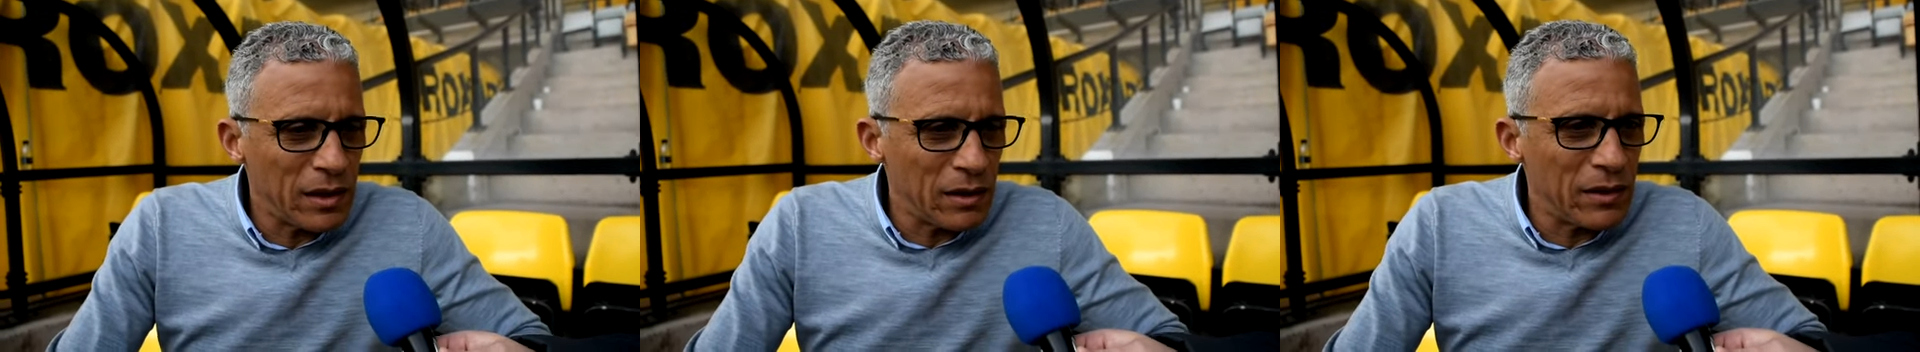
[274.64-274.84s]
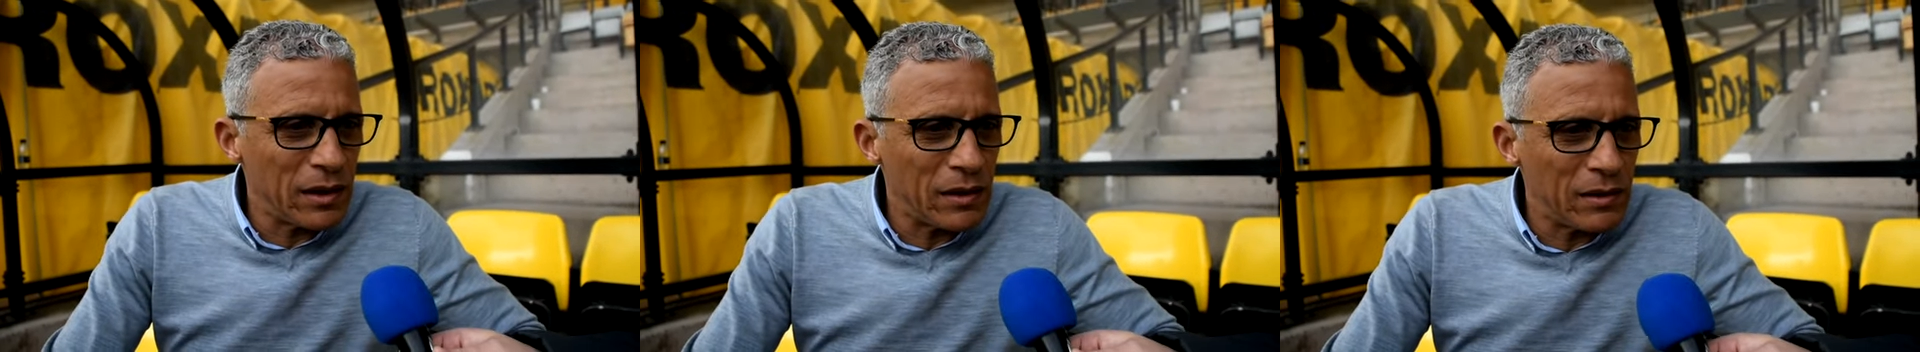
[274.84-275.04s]

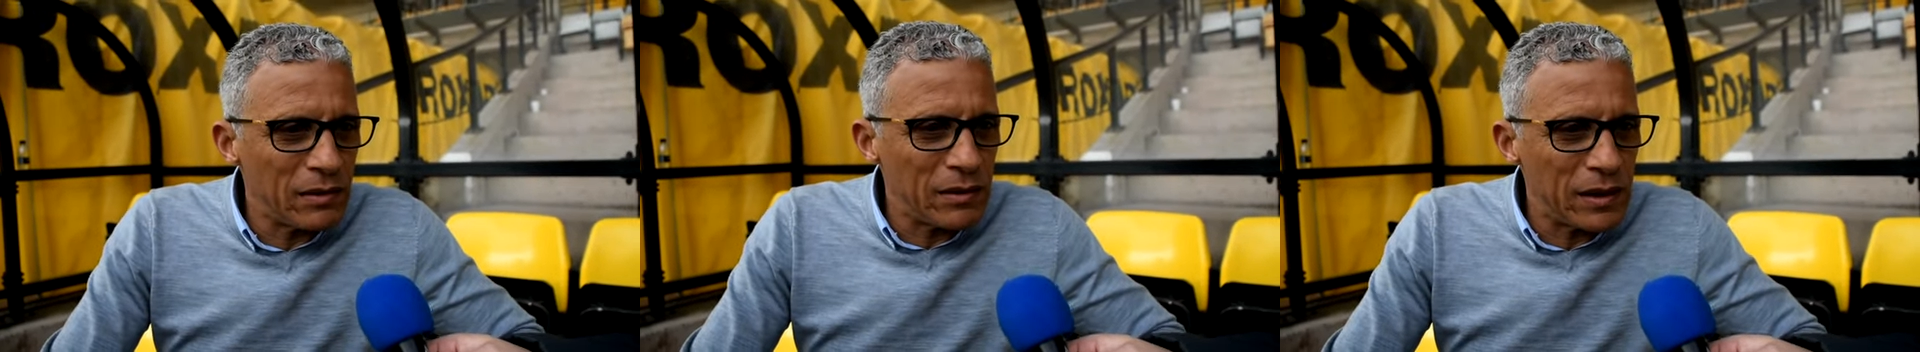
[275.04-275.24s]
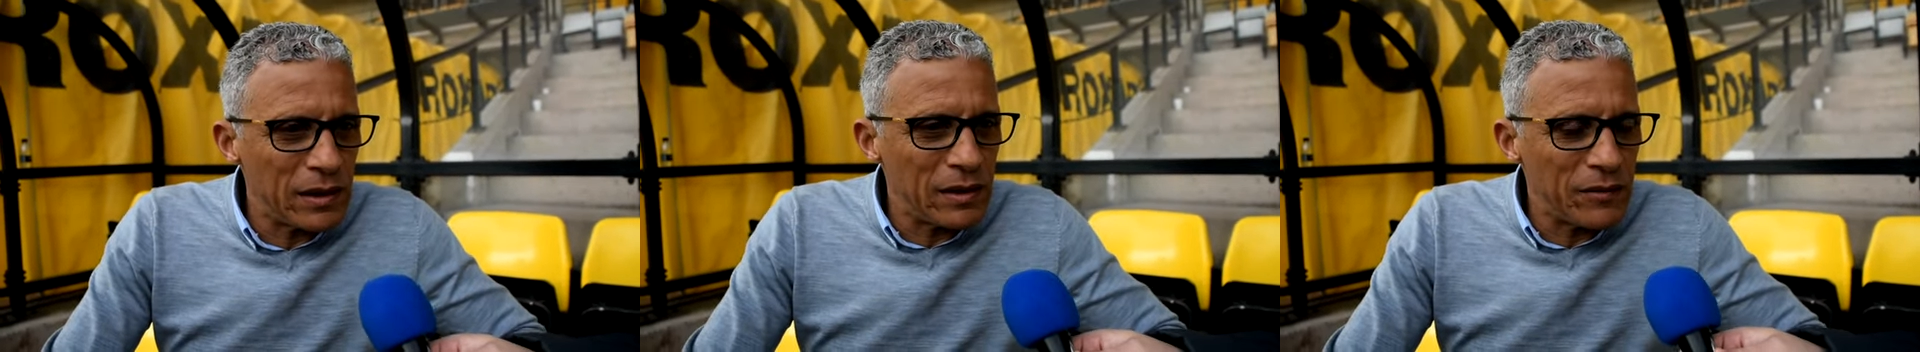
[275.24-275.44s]
I think
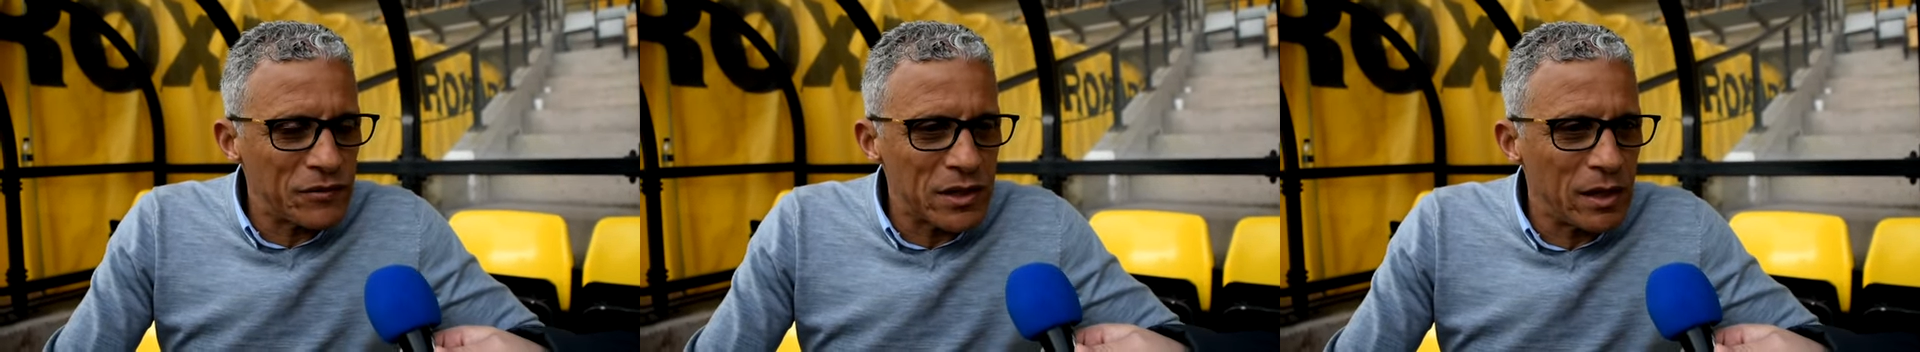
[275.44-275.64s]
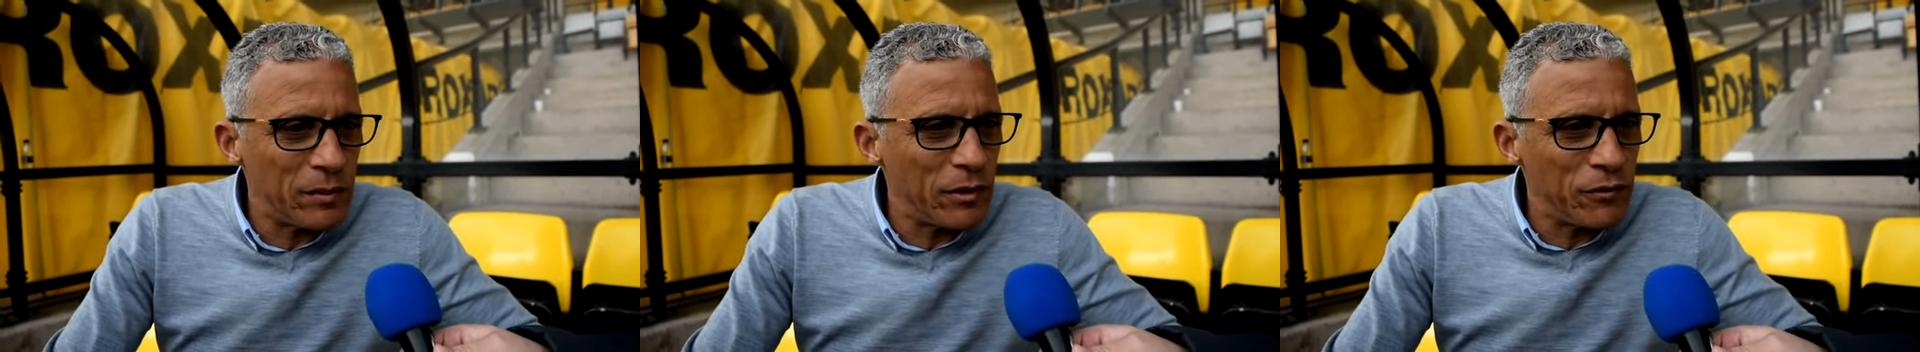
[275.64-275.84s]
uh, I've
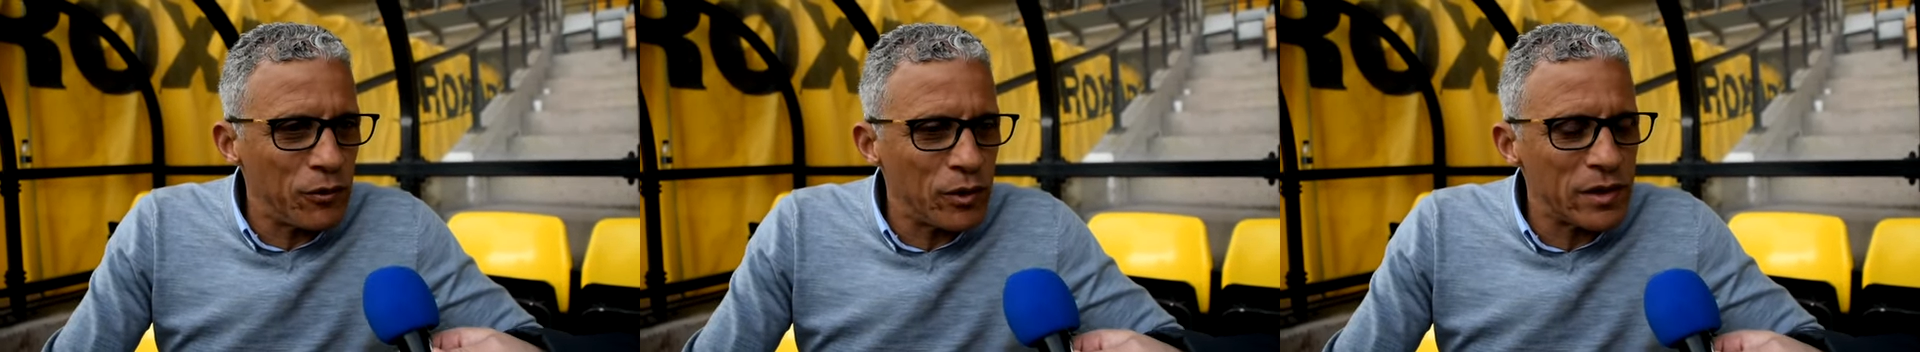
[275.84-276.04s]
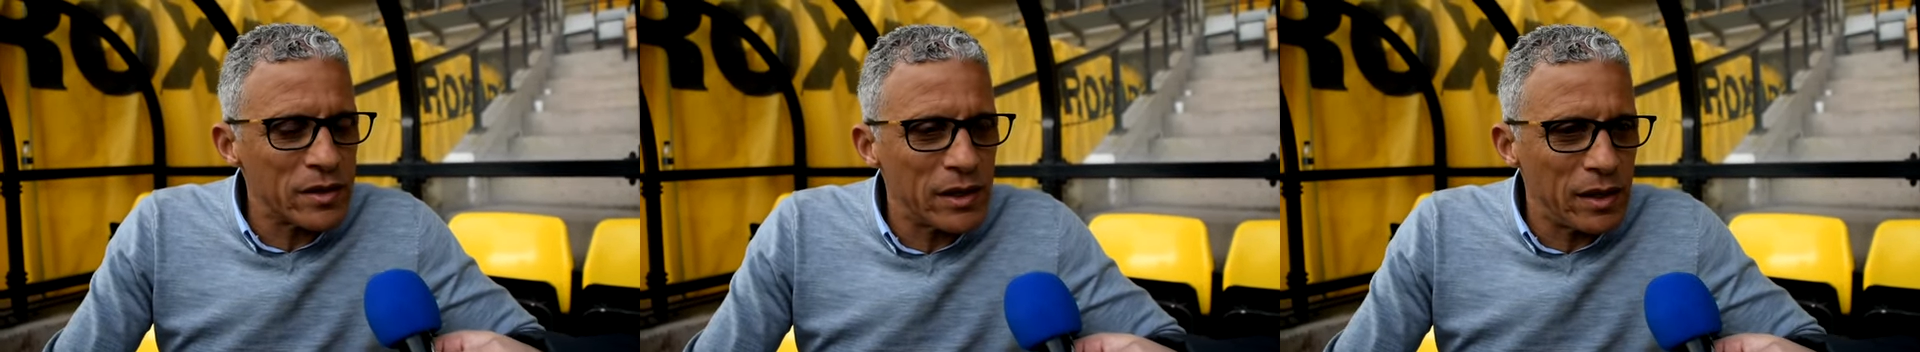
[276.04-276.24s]
said it
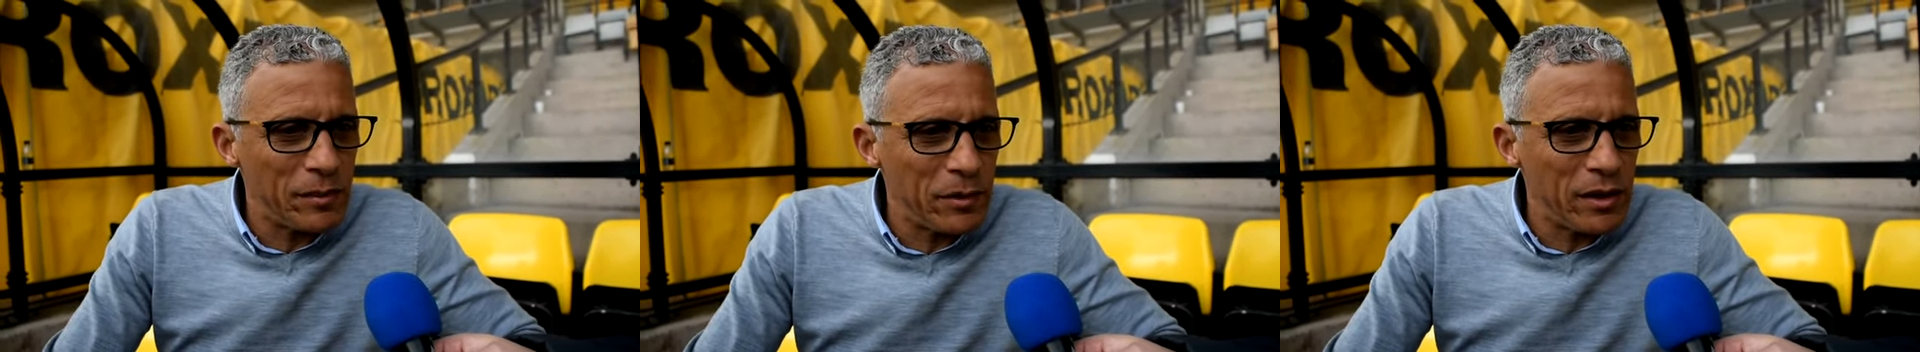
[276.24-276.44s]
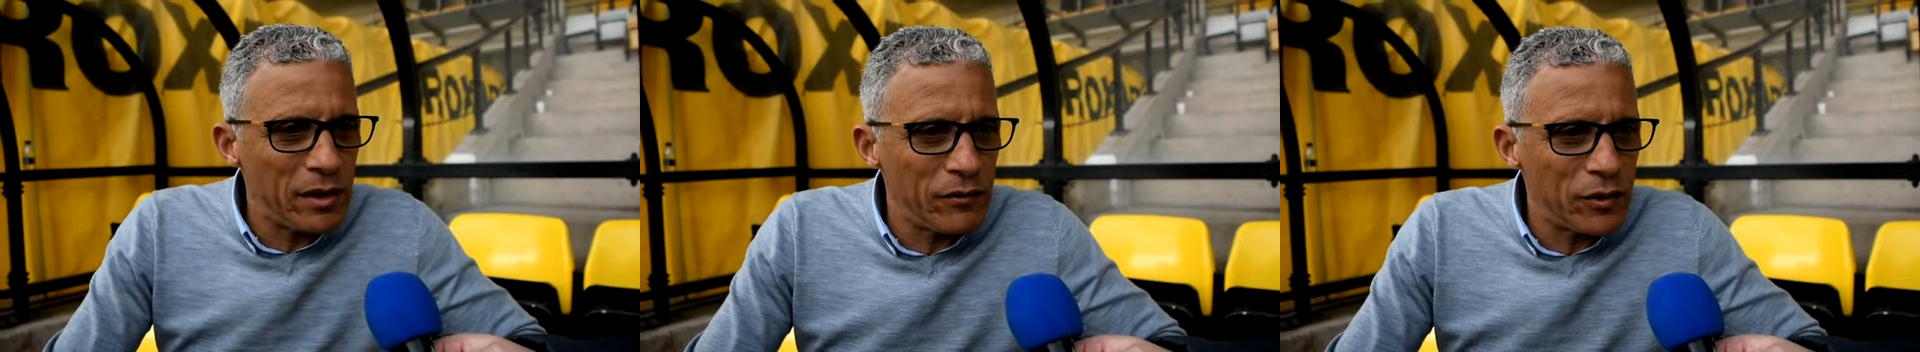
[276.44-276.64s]
before, and I said it
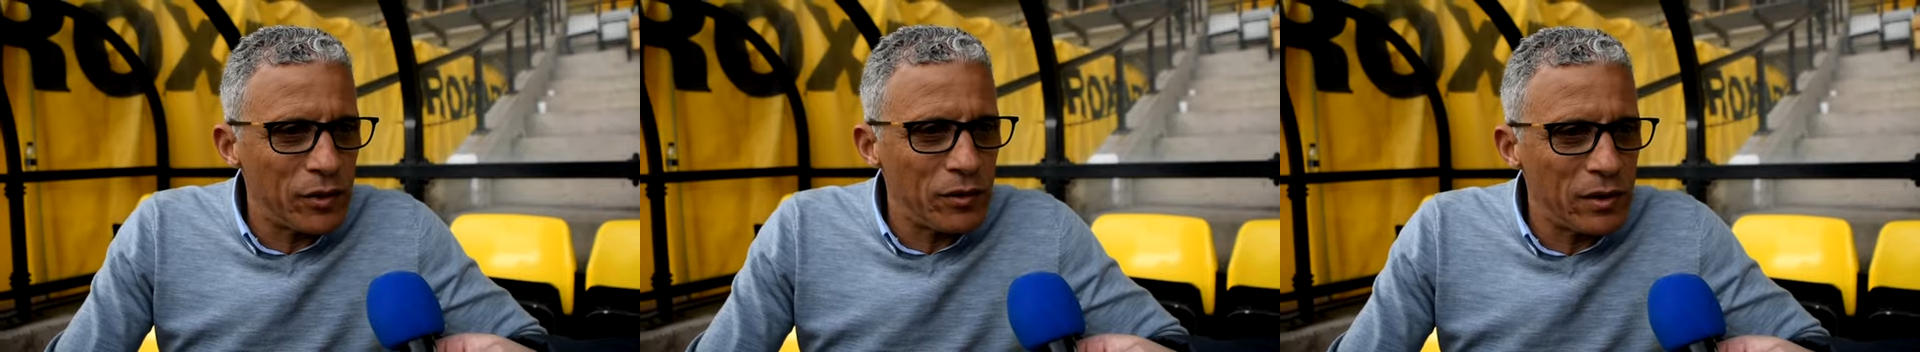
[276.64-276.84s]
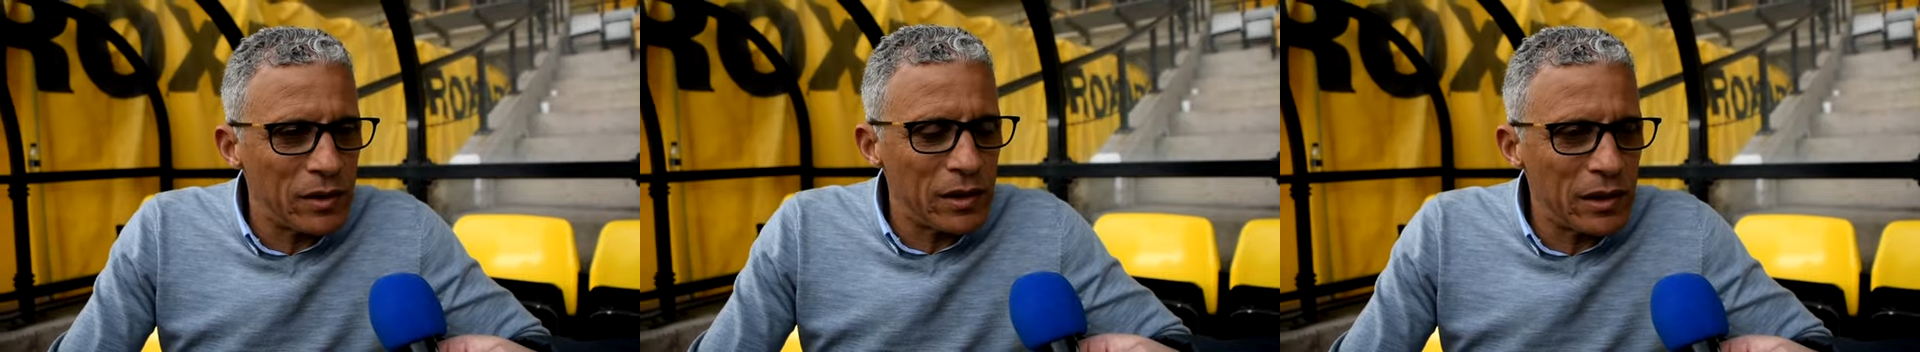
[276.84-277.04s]
in the
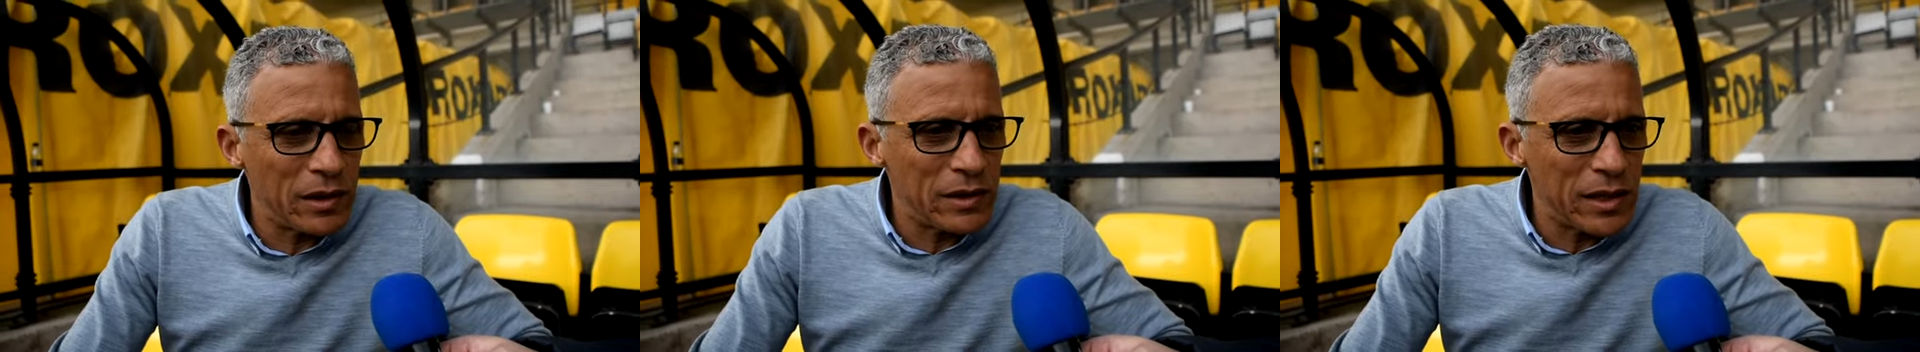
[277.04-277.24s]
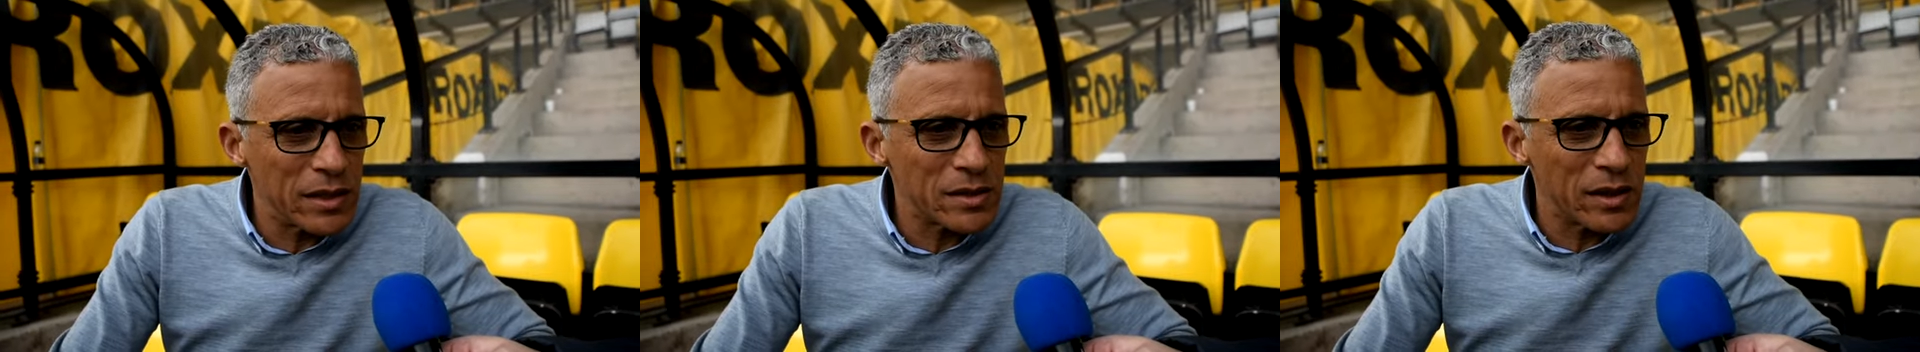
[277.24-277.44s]
interview
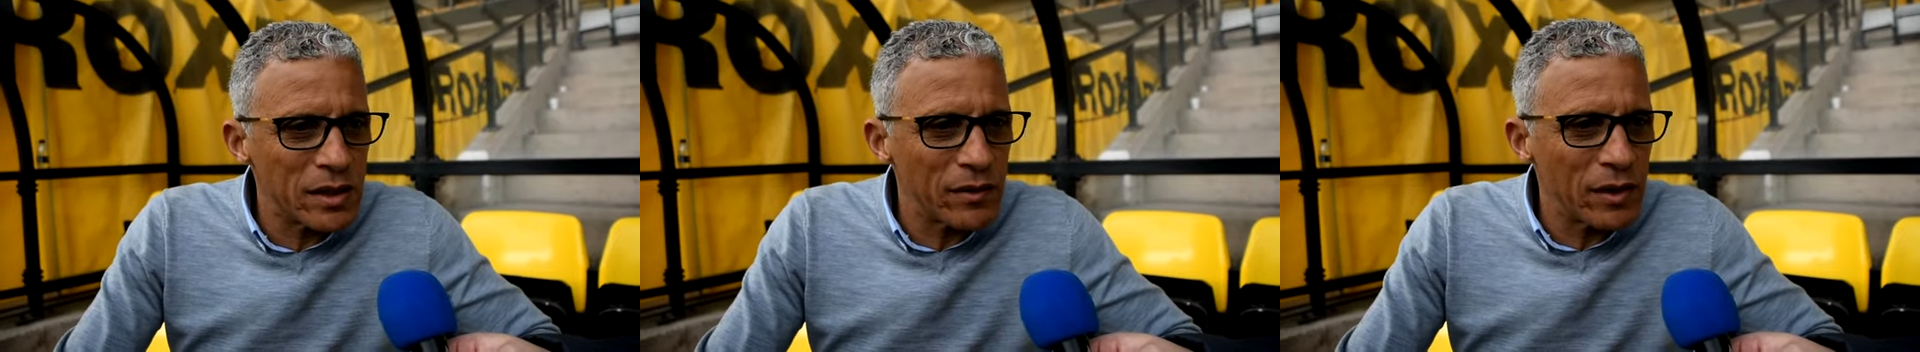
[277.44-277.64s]
uh, yesterday.